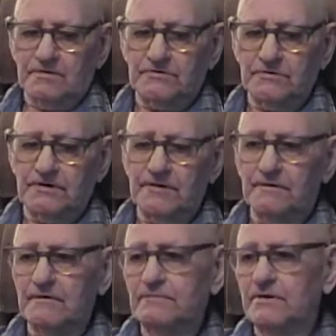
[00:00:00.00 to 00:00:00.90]
took care
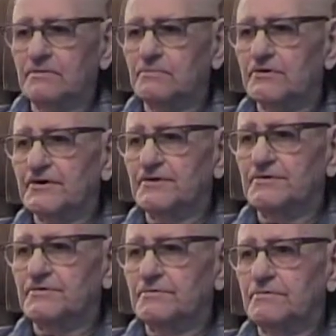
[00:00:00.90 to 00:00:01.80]
of by the
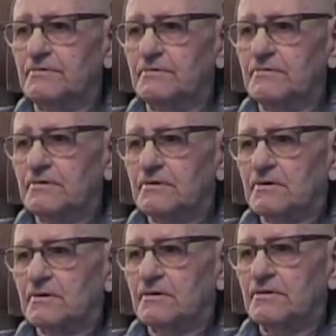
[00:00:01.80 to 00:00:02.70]
Marines and
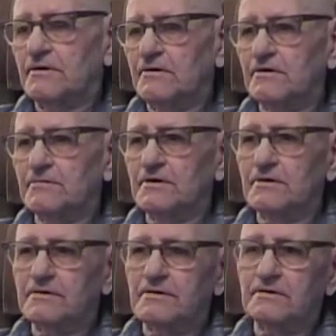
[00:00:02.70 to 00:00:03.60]
the Army,
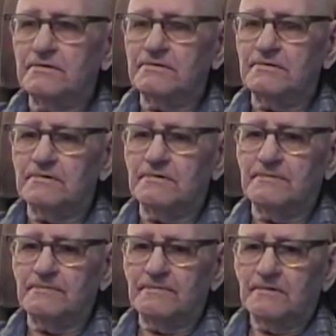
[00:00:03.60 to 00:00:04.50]
I guess. And,
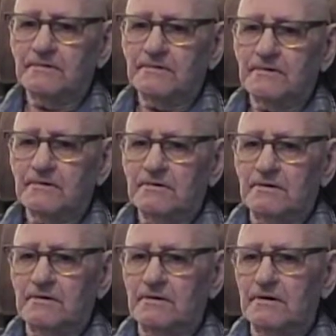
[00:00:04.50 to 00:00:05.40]

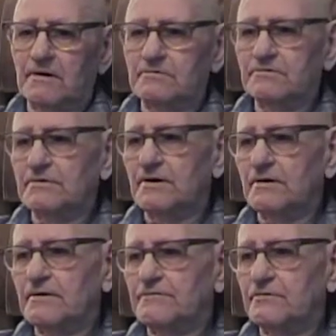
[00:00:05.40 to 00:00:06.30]
I was in the
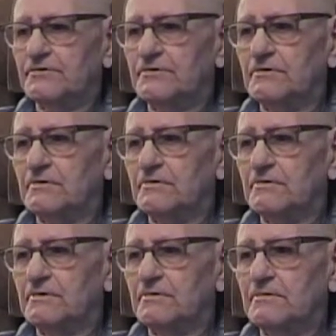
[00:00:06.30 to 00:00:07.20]
Air Force, you know,
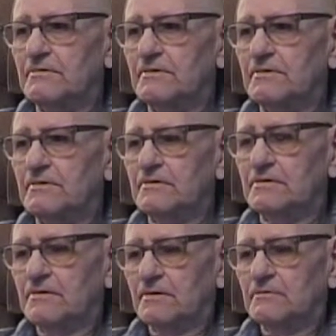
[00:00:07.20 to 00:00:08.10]
and
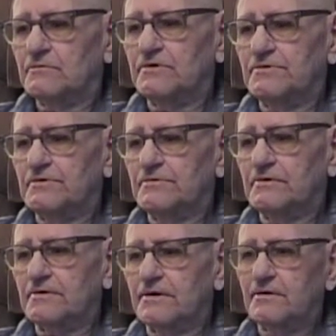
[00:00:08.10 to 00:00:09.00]
we just
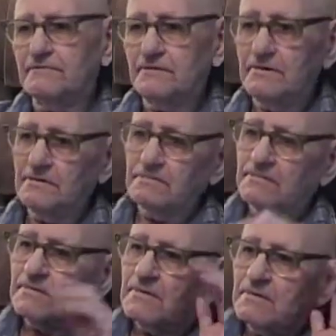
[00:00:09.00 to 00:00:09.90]
took care of
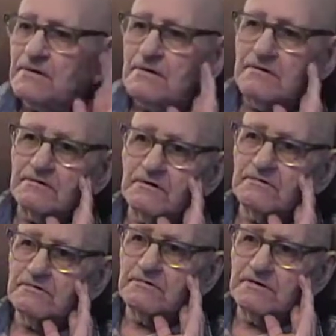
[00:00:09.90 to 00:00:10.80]
our
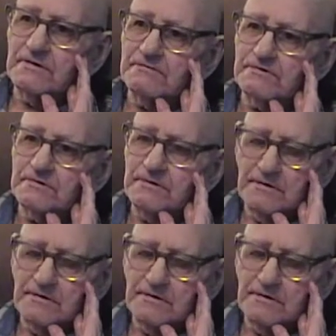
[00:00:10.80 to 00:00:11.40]
own. They give us